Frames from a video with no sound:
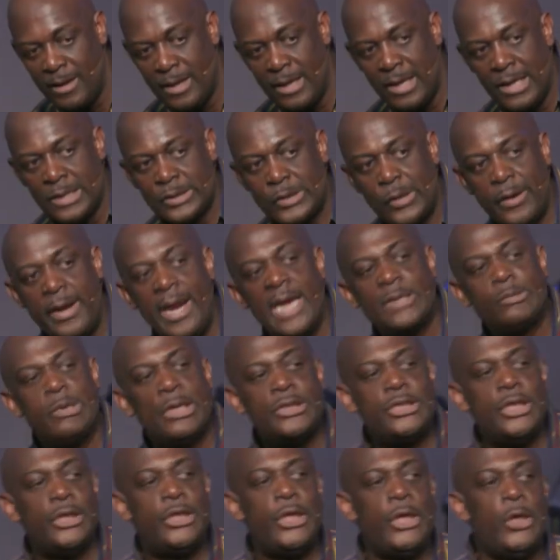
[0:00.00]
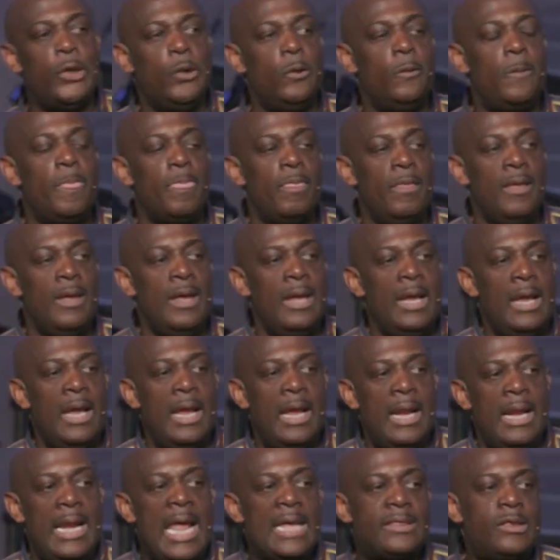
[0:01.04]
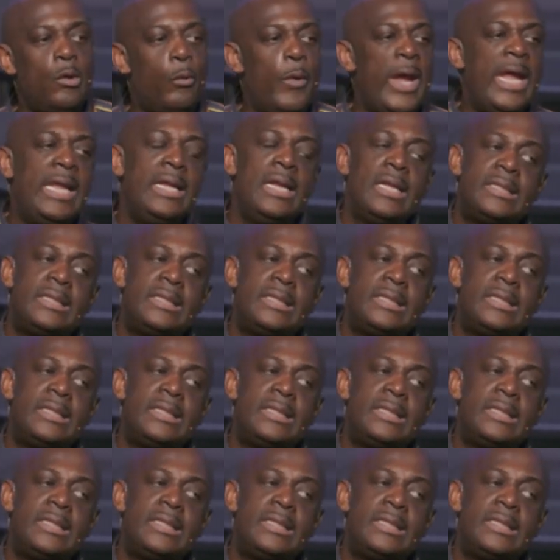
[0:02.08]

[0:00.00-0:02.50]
So here's what you do. Let the wheat and the